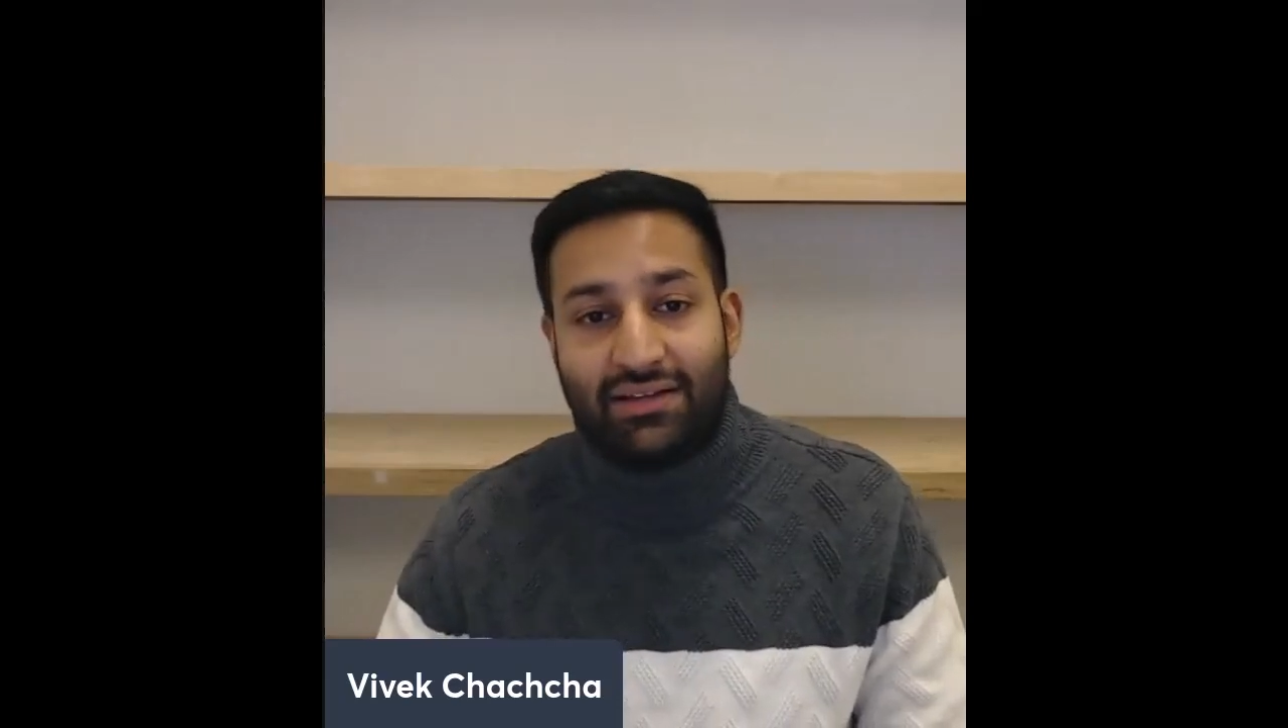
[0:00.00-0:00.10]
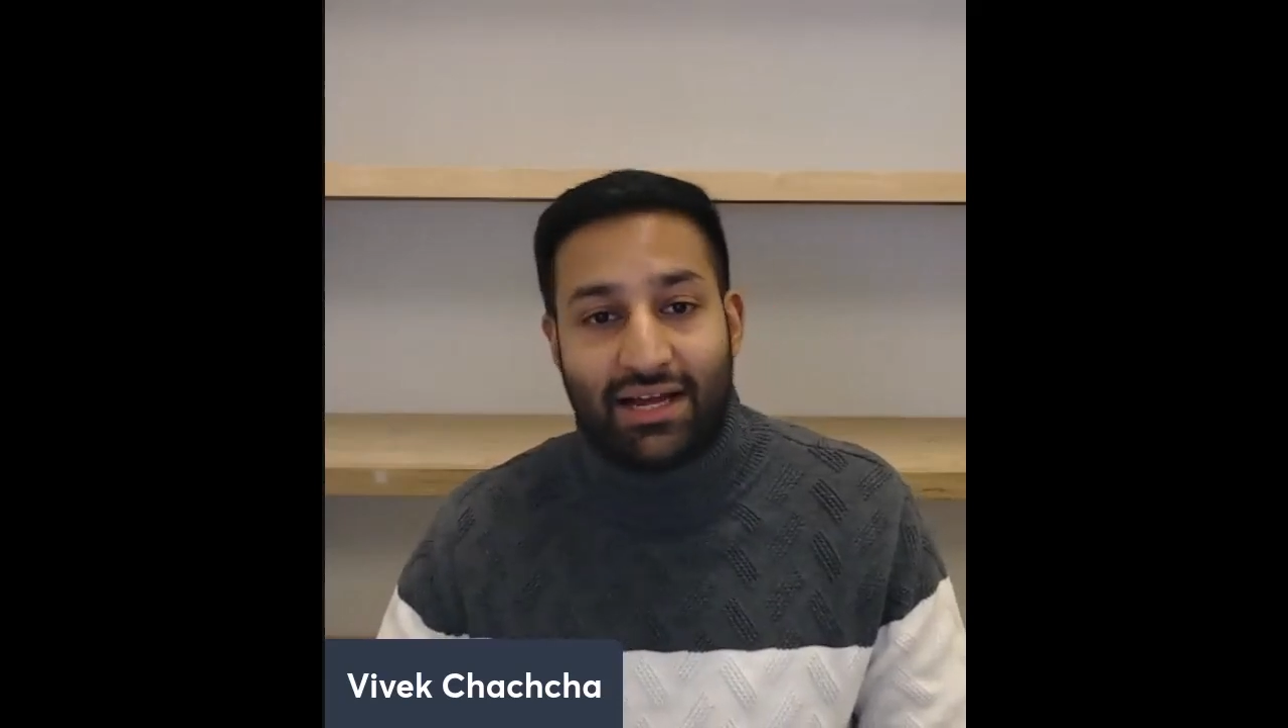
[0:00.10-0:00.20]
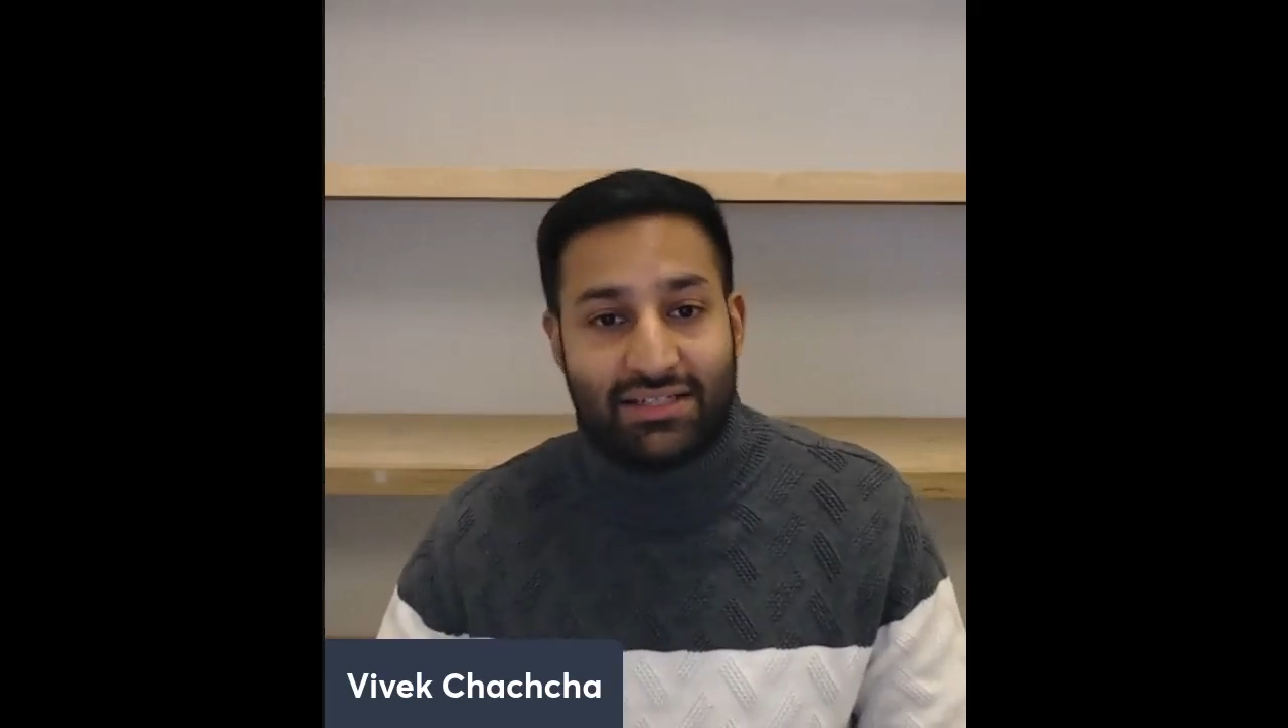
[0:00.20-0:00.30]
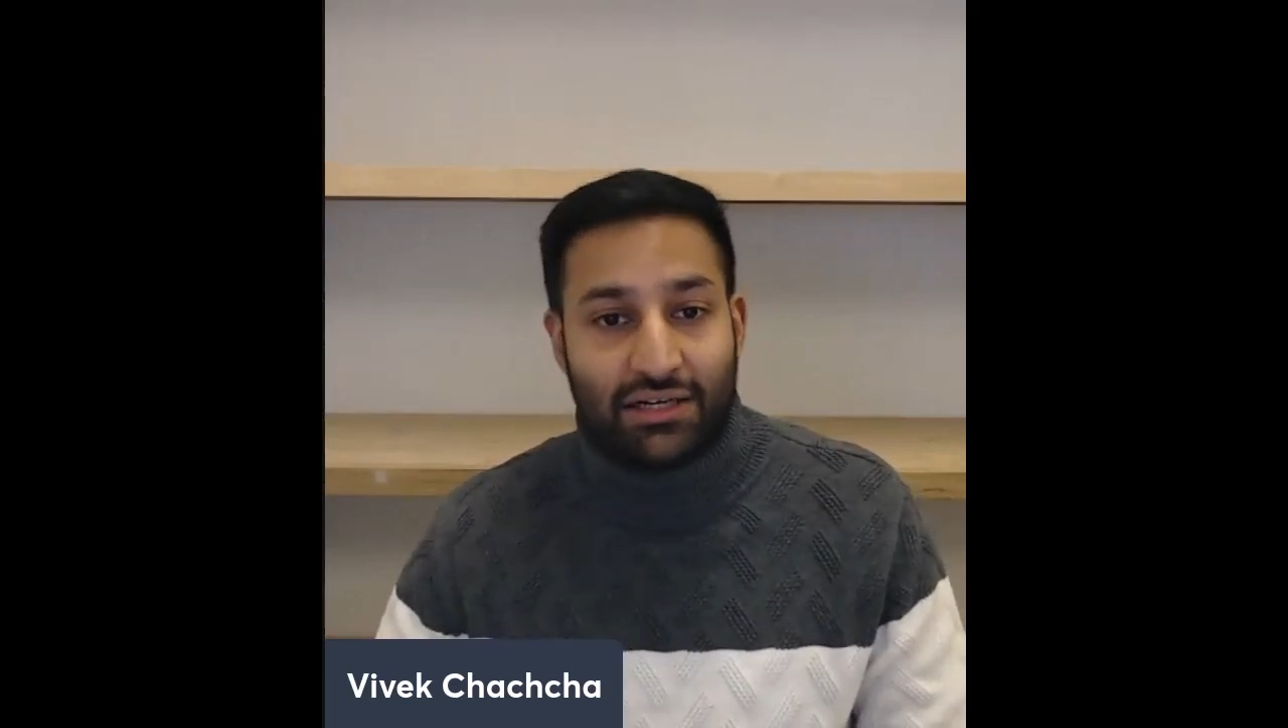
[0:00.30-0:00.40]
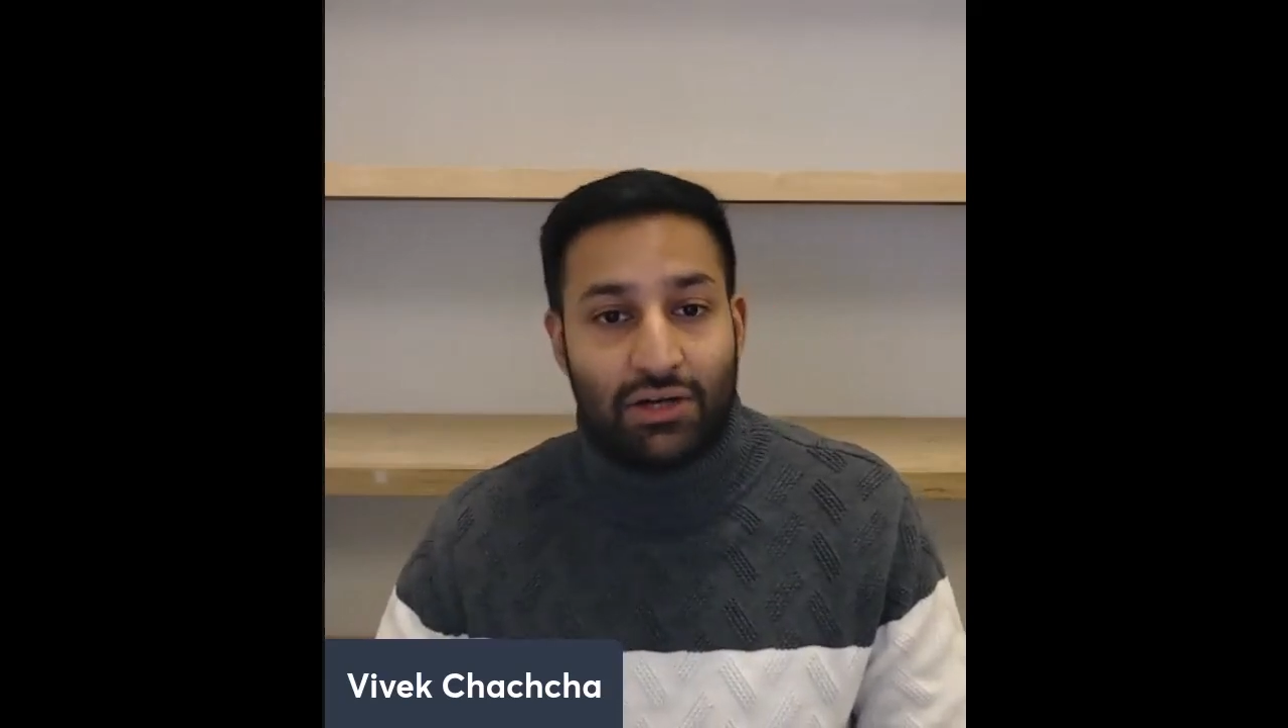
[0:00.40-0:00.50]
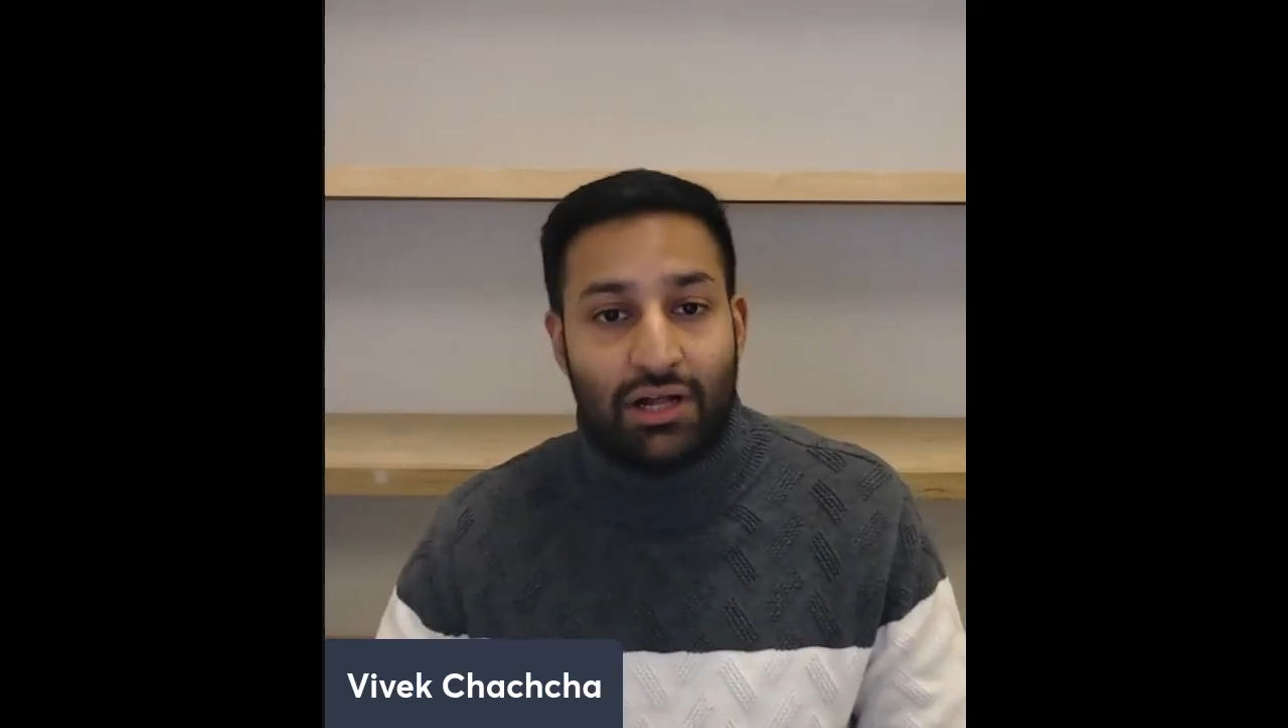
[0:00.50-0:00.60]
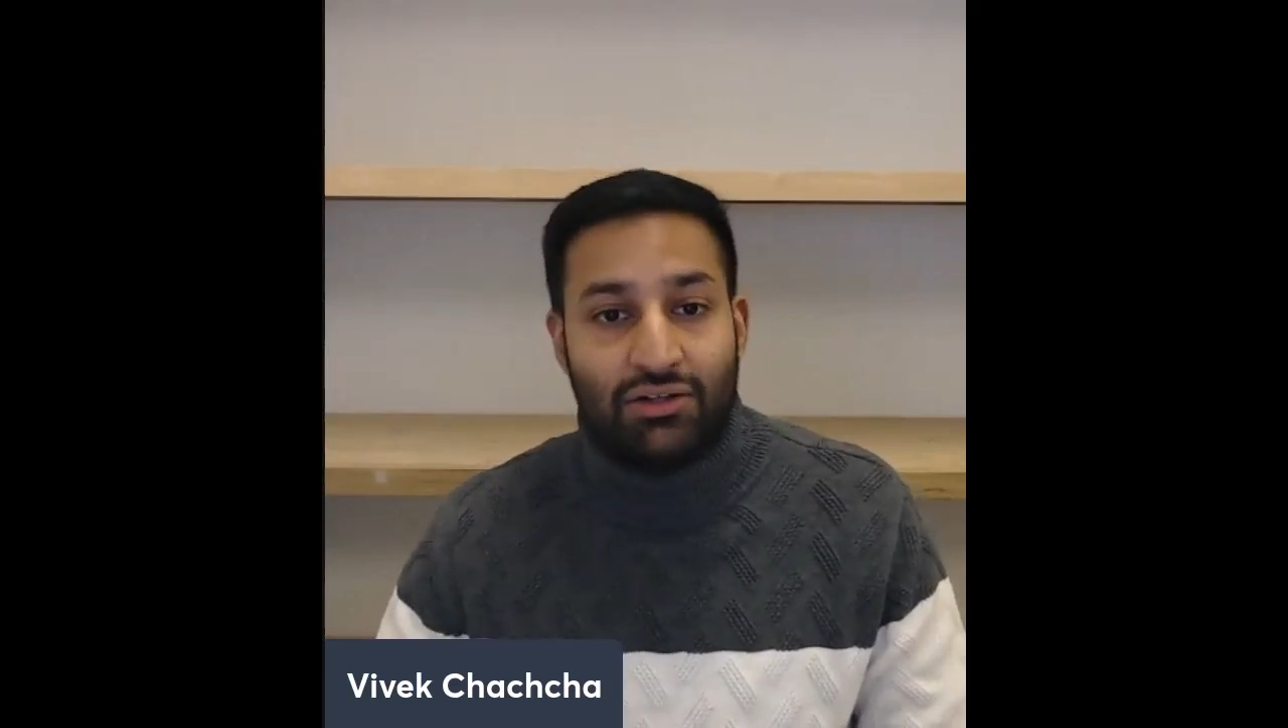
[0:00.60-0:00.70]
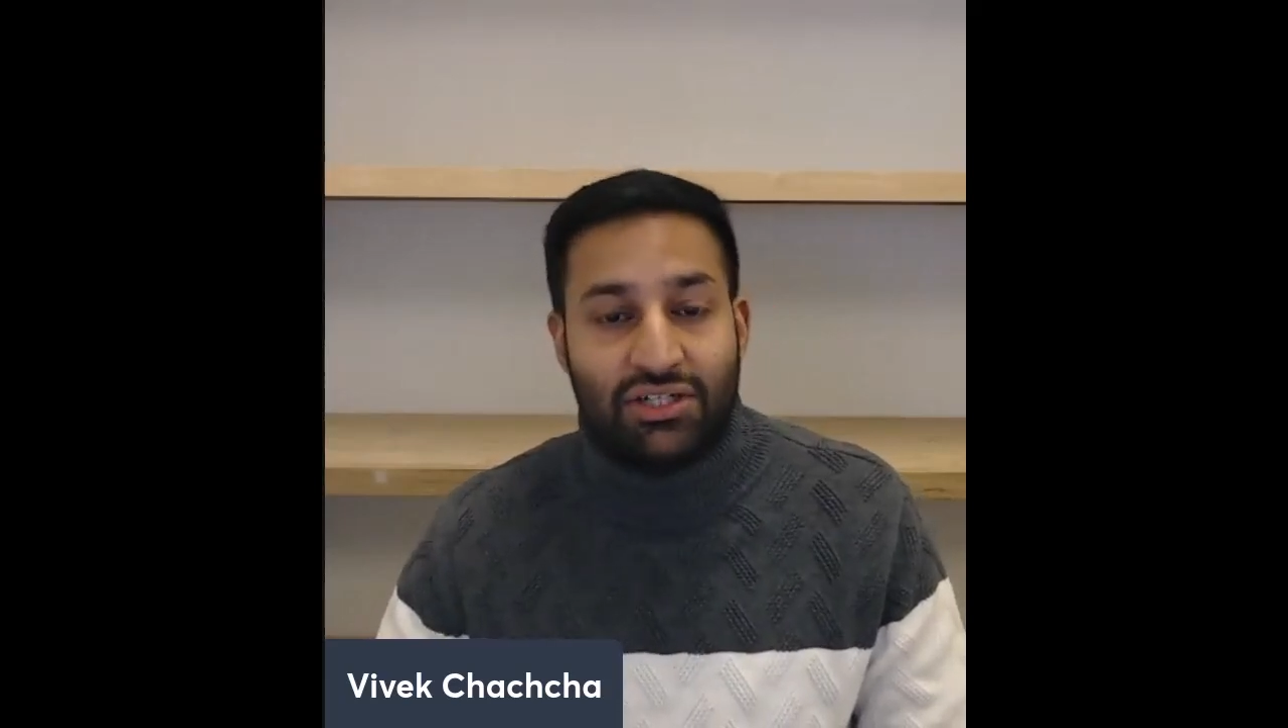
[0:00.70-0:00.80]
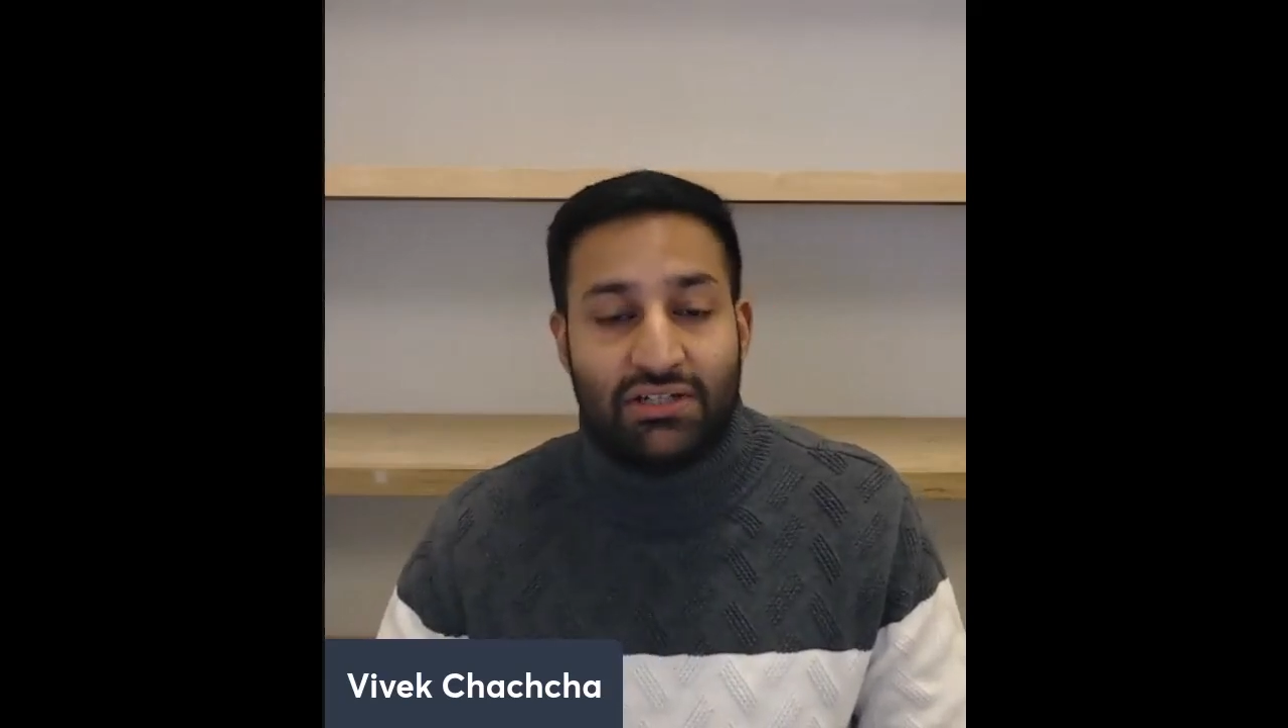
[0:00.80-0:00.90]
that technology